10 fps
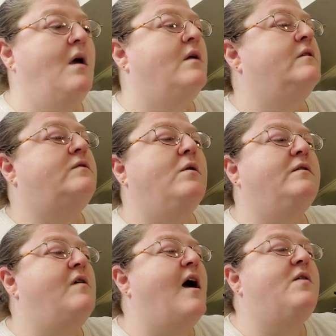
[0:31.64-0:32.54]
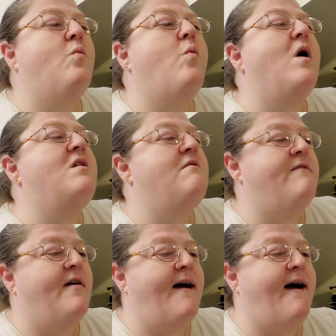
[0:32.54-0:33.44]
The sorcerer had a
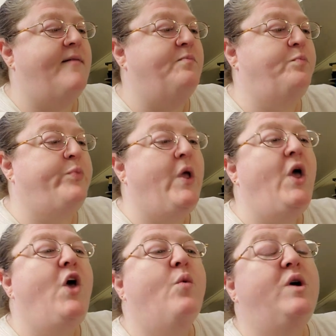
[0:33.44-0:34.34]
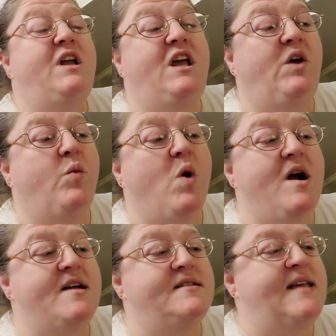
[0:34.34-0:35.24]
wonderful hat. When he wore
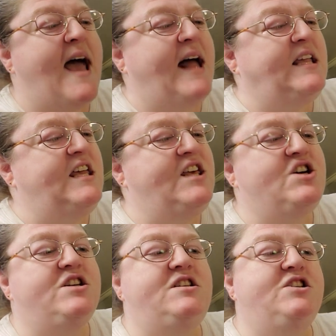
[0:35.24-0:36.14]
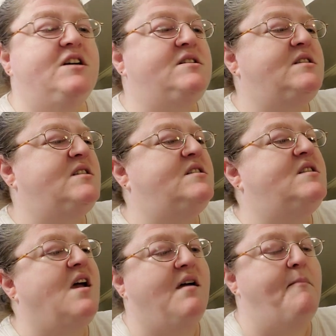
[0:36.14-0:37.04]
his hat, he could just
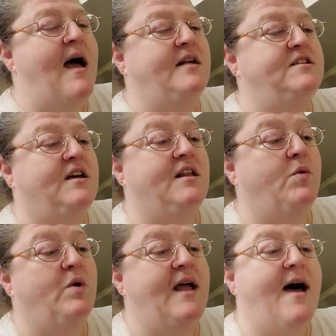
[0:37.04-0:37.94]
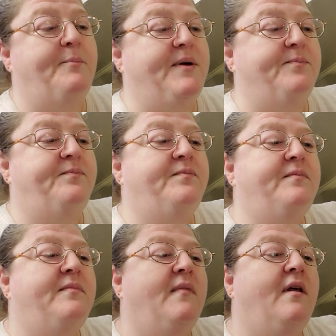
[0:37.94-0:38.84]
think magic and it would happen.
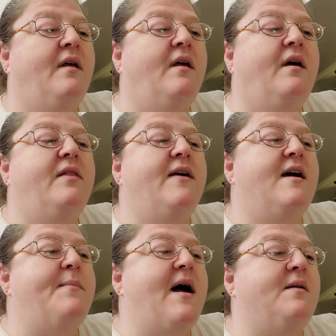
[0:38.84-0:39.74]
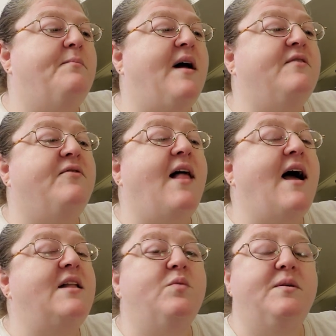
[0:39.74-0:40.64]
Could think about a
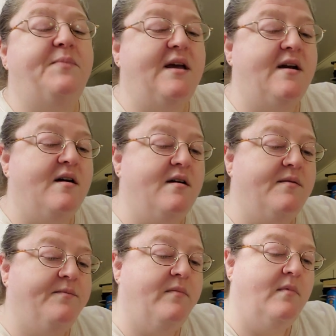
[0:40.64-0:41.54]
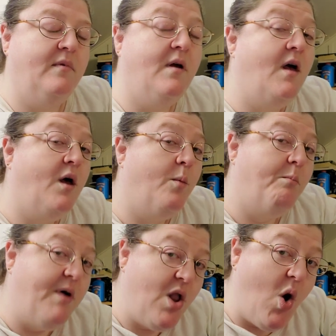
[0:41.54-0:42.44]
butterfly and it would appear.
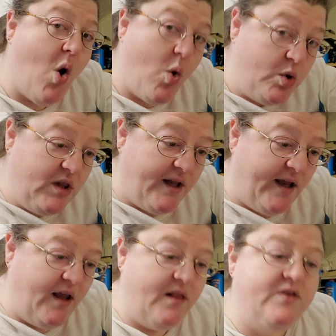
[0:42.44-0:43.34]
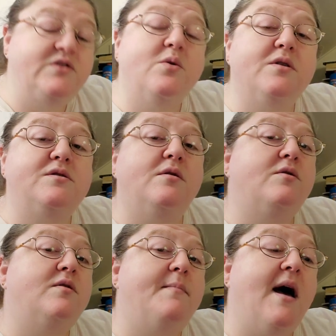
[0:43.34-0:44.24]
But only the sorcerer
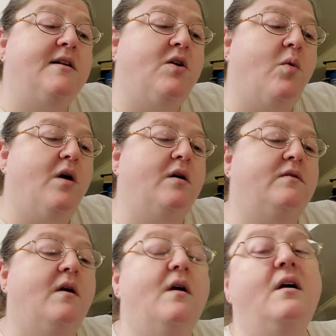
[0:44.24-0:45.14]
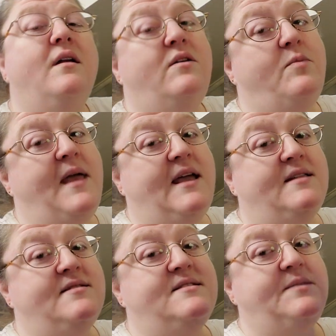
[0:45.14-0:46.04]
knew the magic words to make it
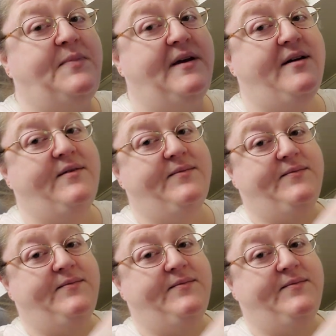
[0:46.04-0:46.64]
disappear.